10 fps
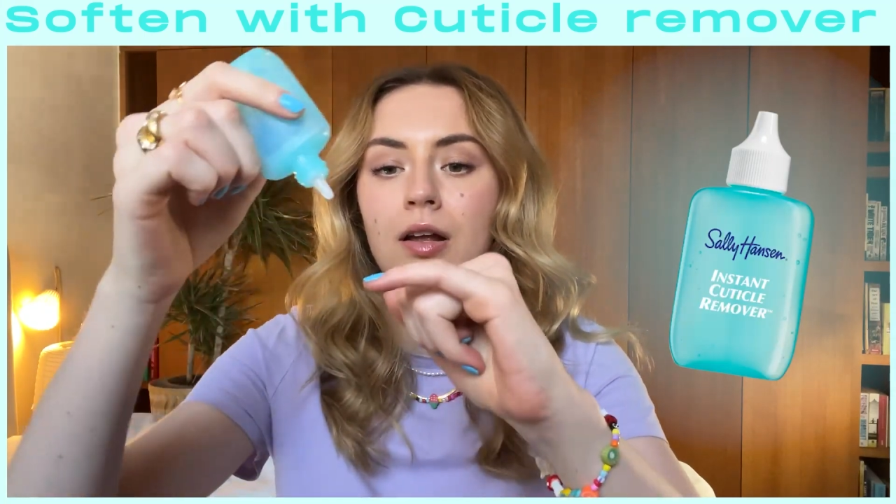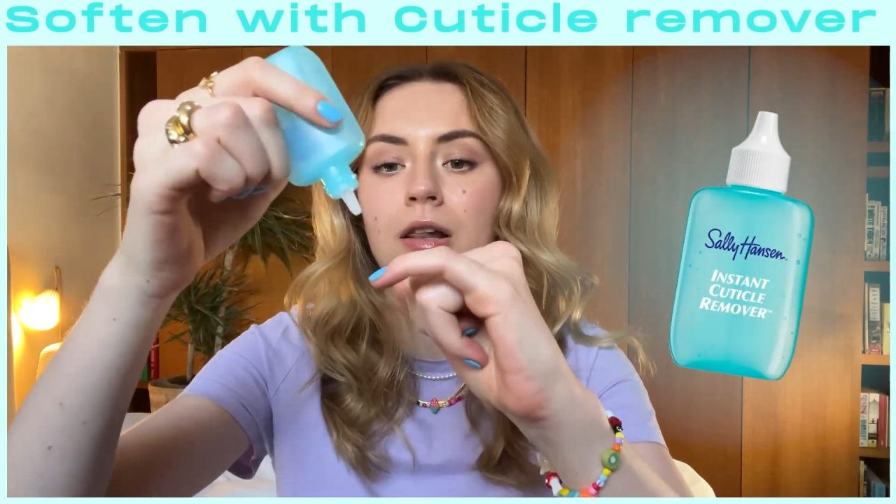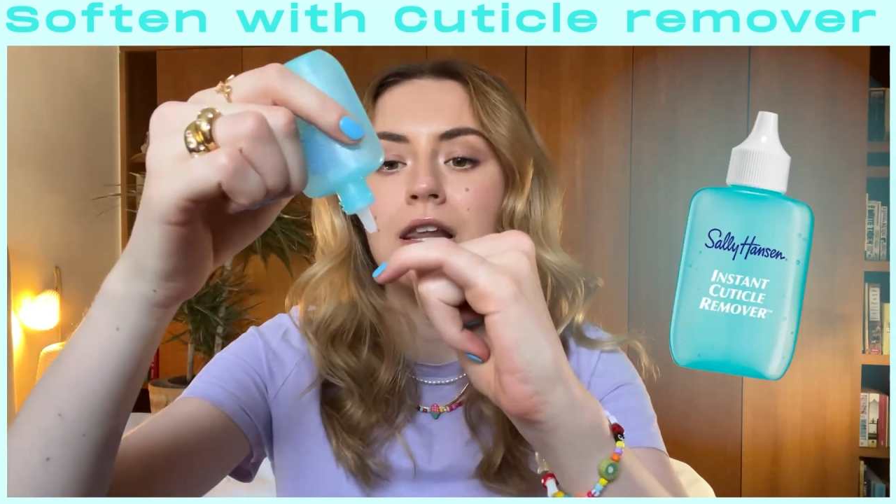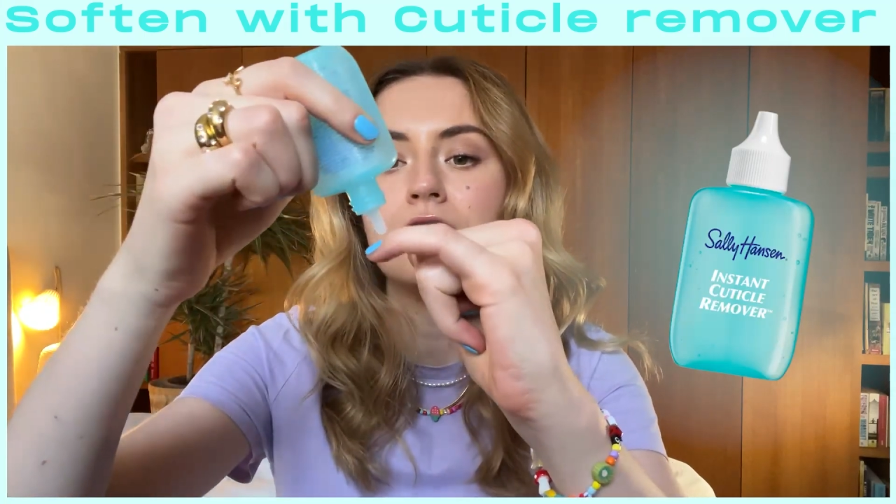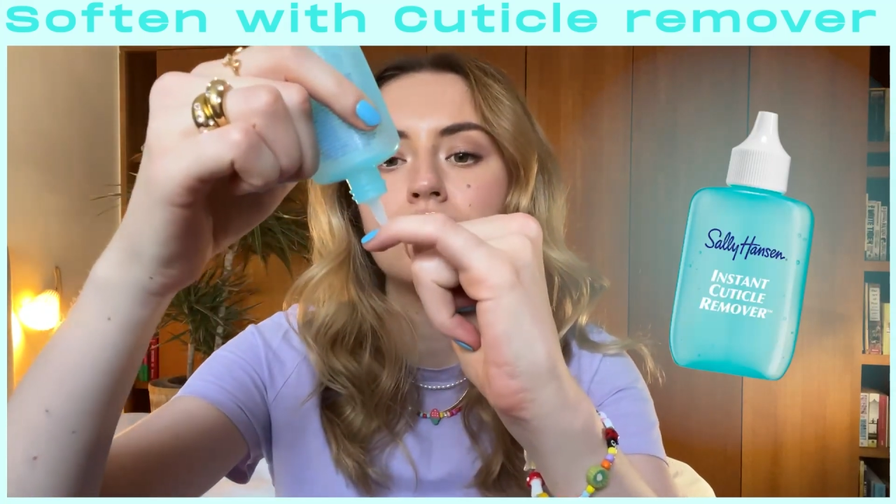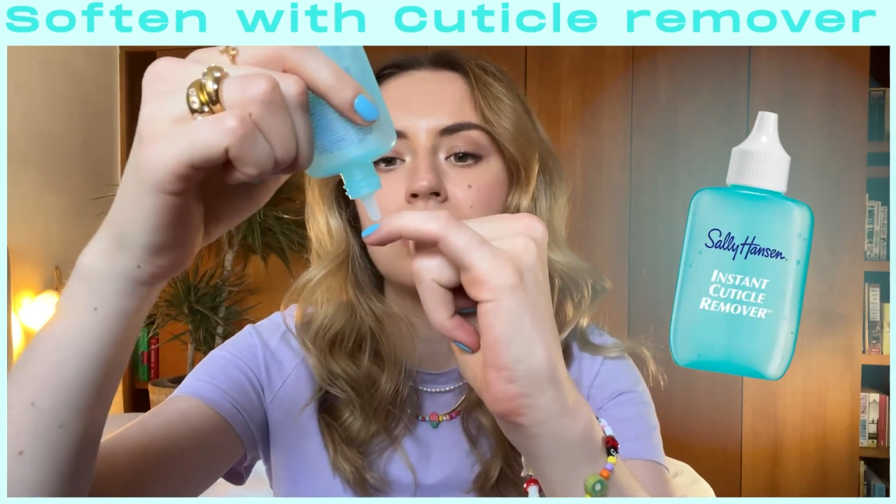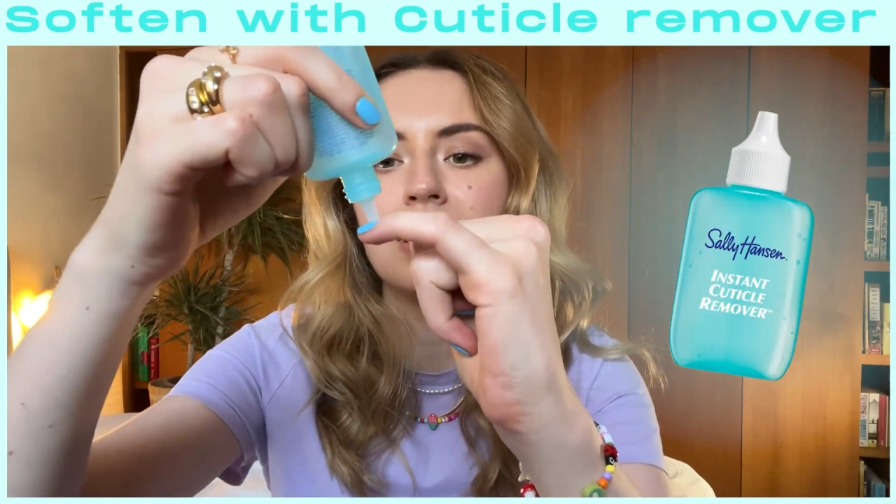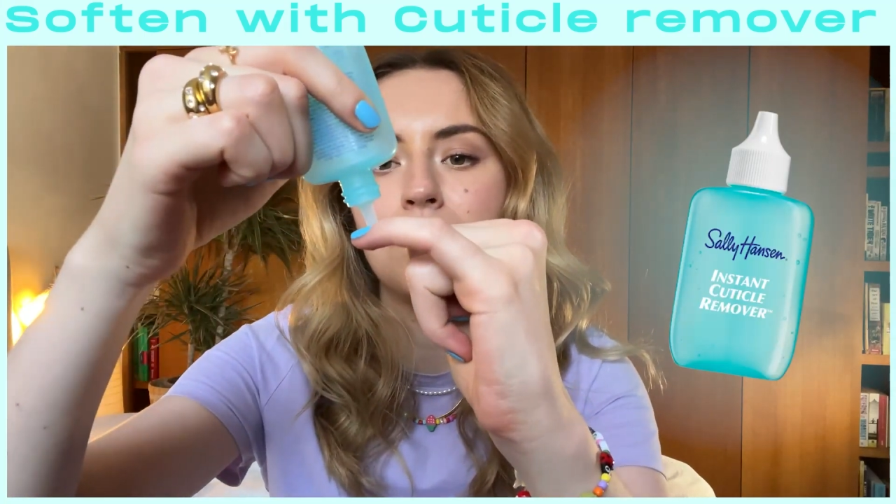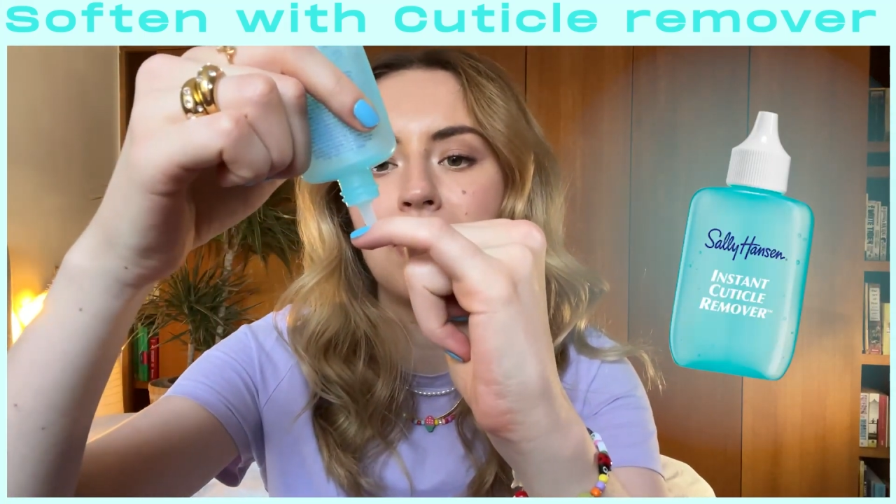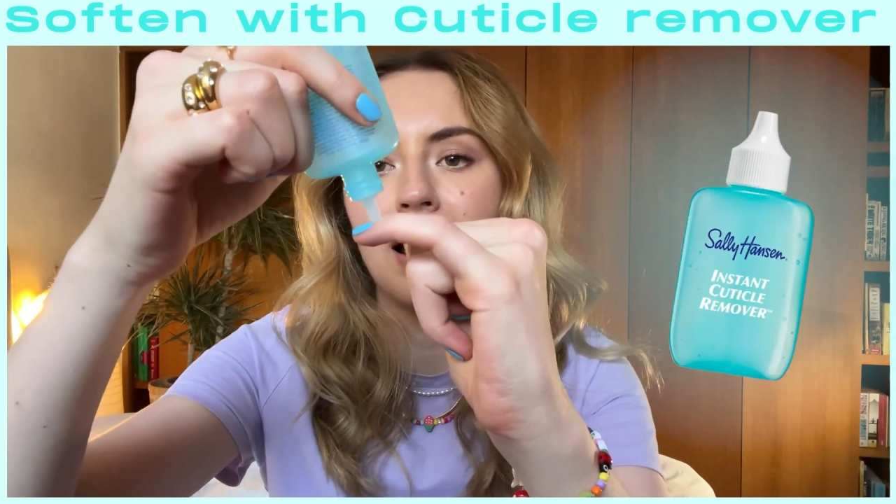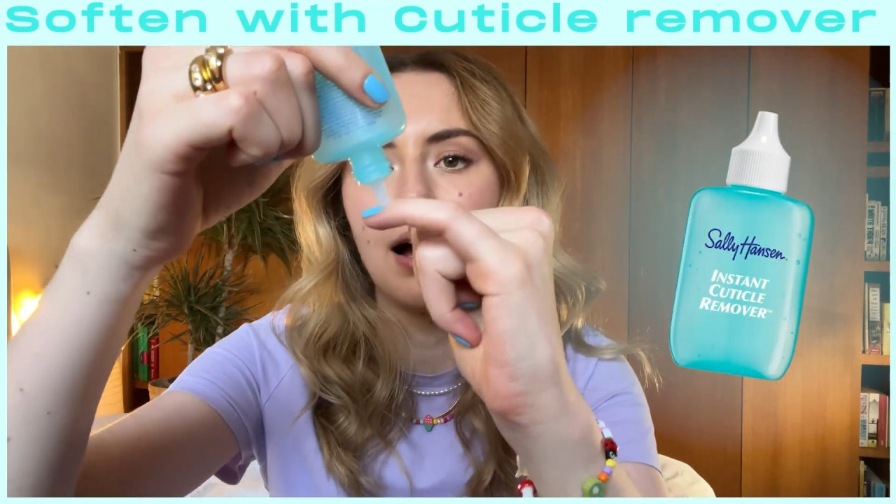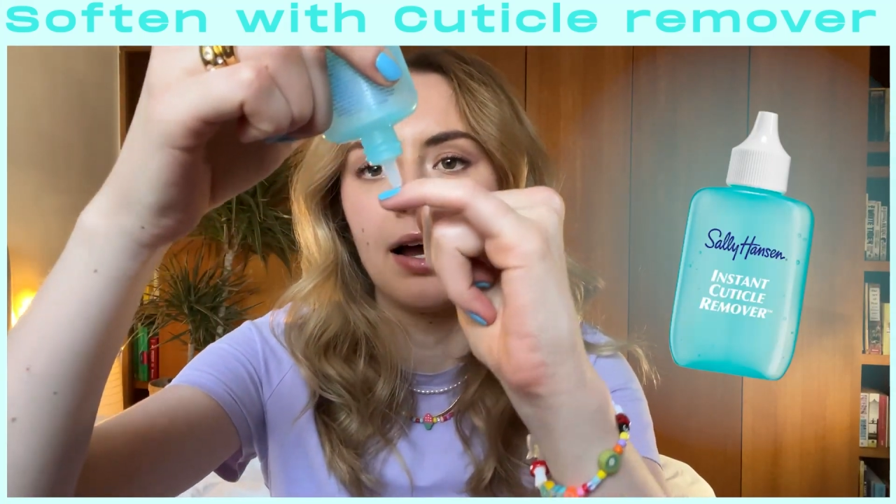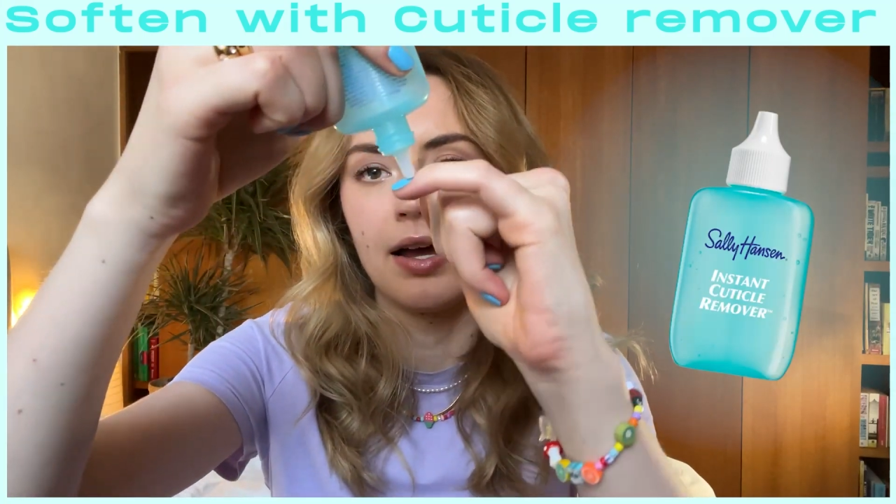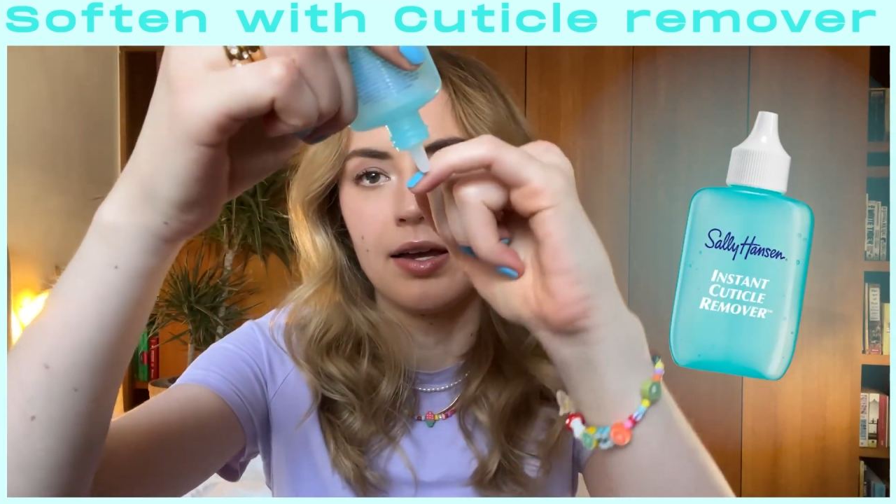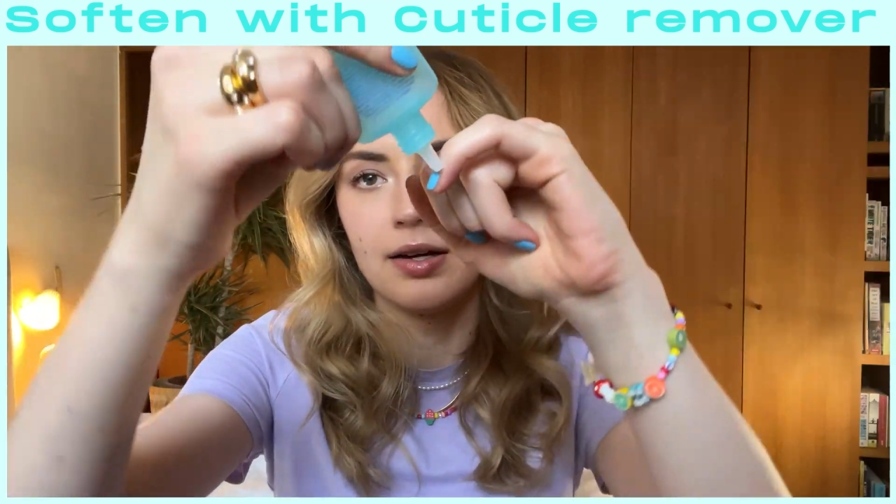literally apply